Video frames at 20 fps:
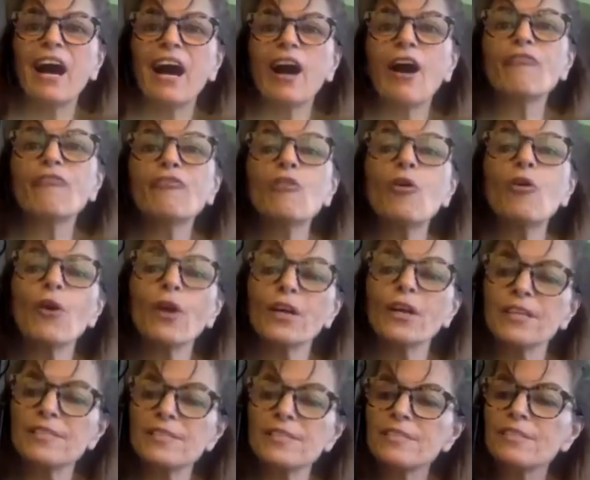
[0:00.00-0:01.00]
Of
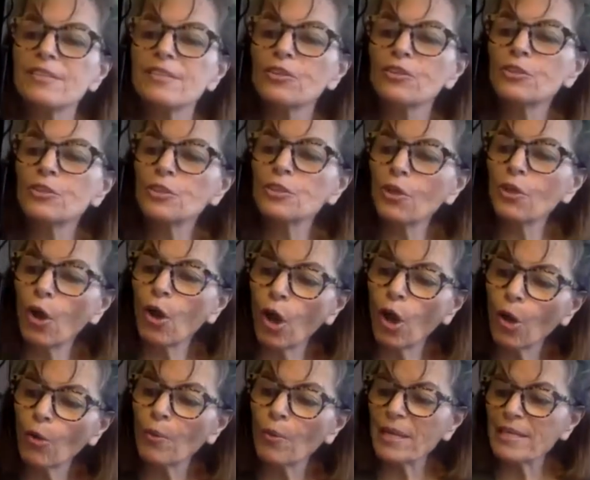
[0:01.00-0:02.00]
course, you can
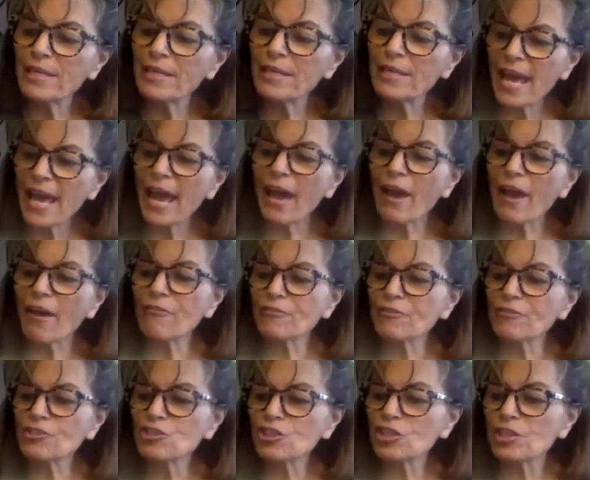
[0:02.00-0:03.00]
always have
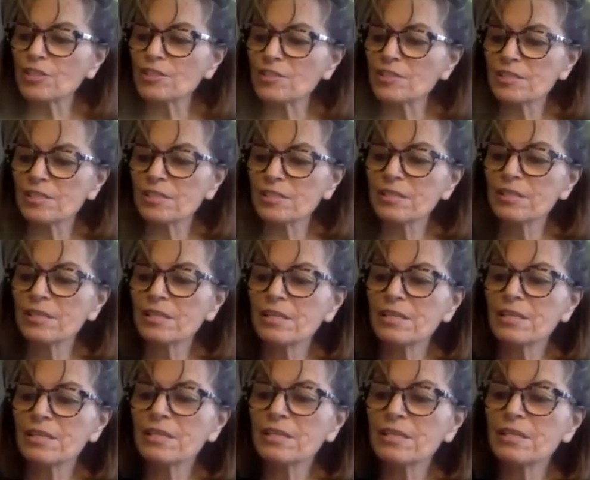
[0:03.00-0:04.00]
just
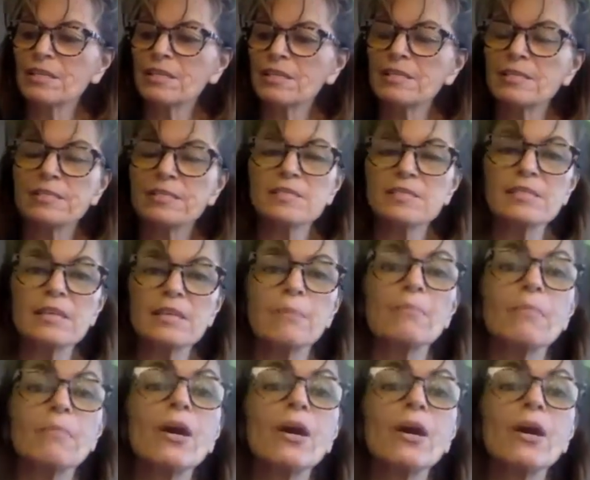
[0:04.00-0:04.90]
some